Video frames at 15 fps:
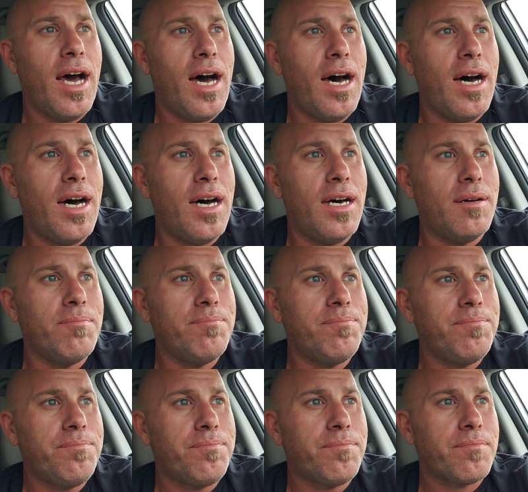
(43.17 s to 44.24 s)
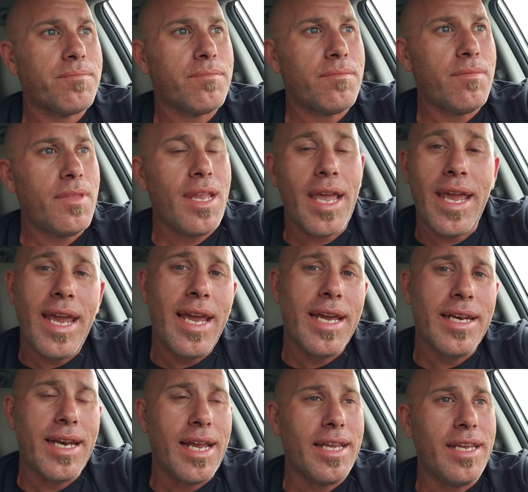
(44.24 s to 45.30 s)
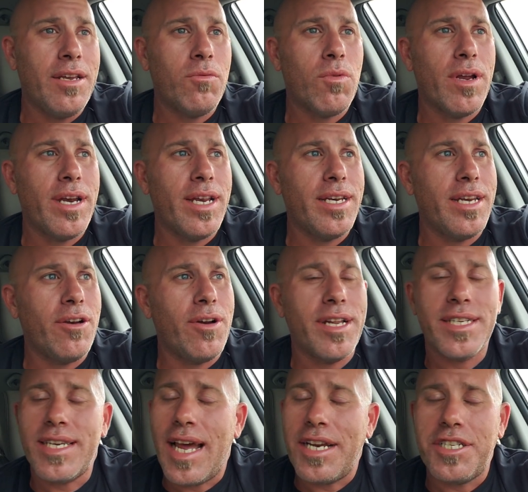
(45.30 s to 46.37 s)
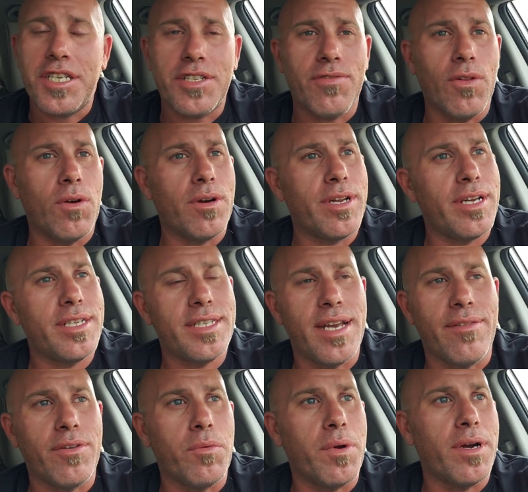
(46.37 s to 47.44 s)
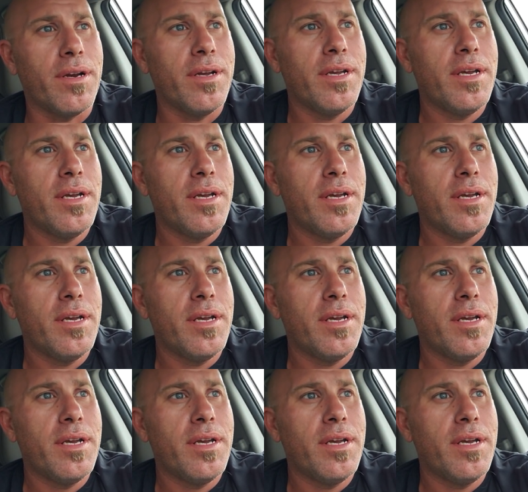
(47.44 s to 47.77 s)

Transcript: Um, and you run into, it's not just Florida, it's everywhere.